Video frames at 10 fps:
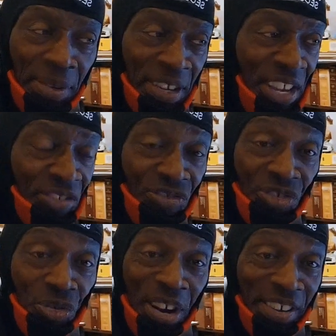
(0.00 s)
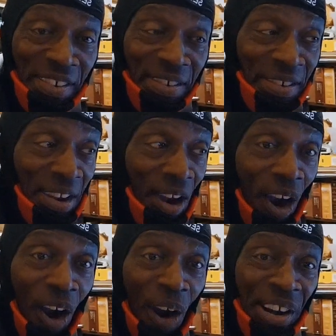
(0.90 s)
is threatened,
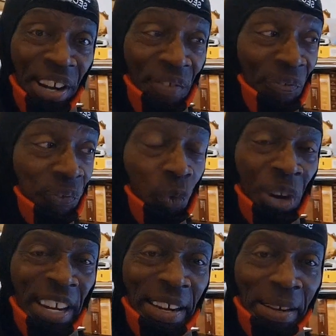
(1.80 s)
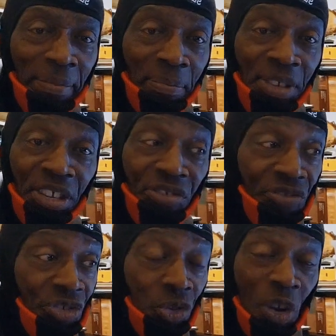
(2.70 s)
or their freedom is
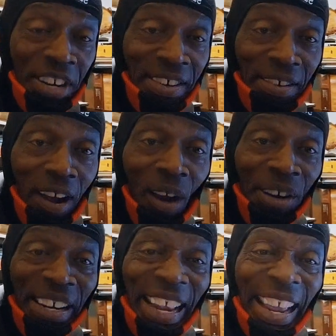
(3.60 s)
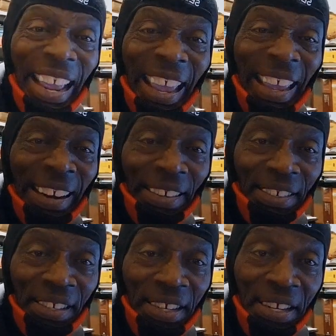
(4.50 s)
threatened, or their
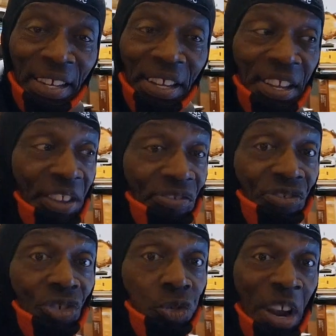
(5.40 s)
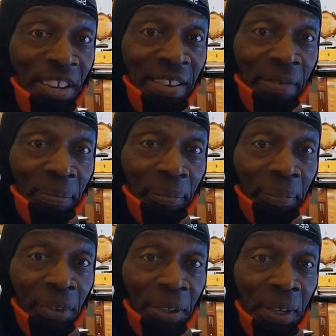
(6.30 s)
health is threatened.
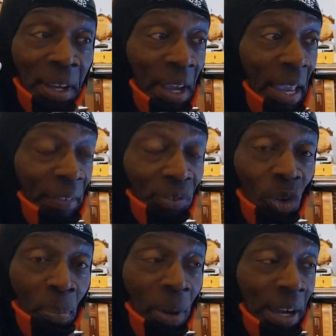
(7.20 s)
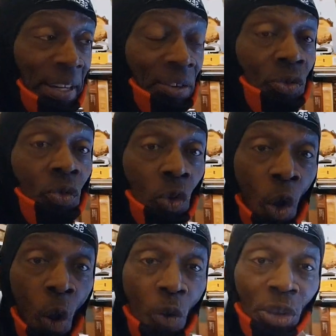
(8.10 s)
If somebody
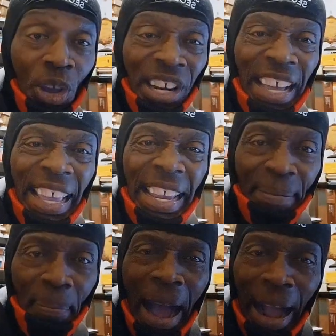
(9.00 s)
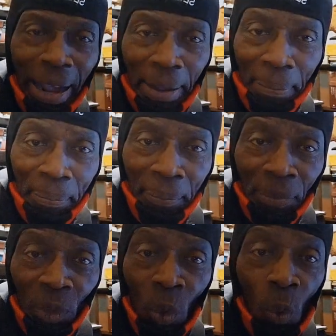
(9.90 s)
know you're gonna hit back
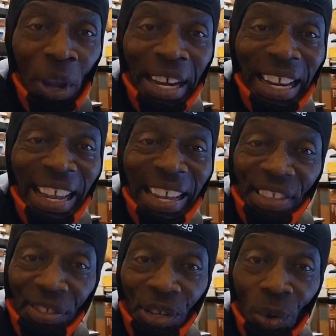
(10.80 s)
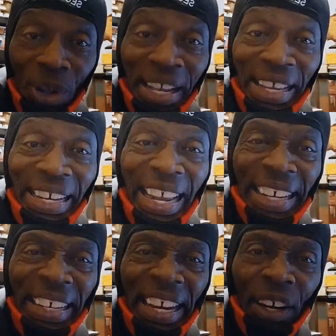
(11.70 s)
when they hit you, they
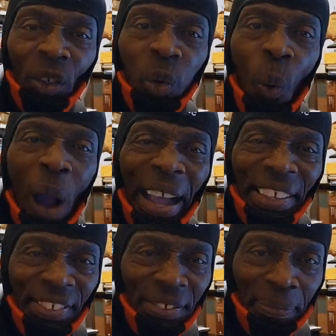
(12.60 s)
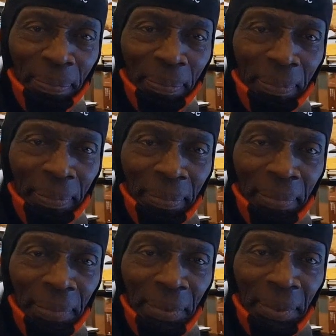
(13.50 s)
think twice
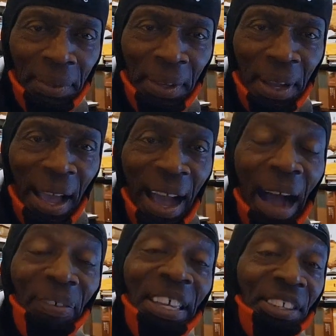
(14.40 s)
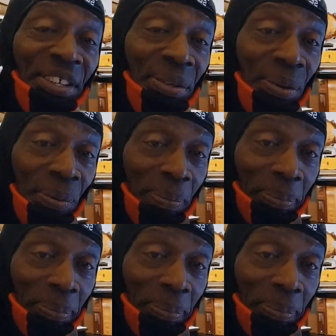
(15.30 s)
of hitting you.